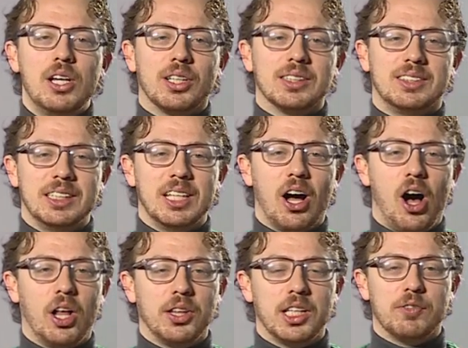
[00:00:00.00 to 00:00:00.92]
You can see
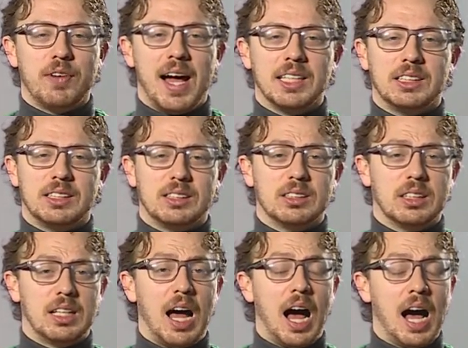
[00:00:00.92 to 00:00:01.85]
all the events
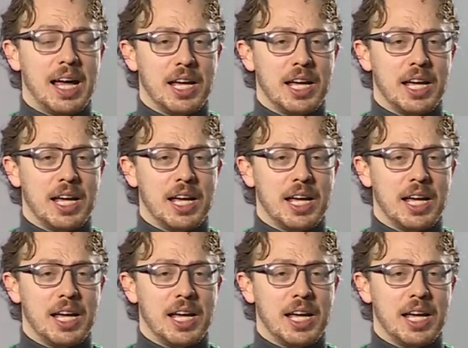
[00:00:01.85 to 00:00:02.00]
uh,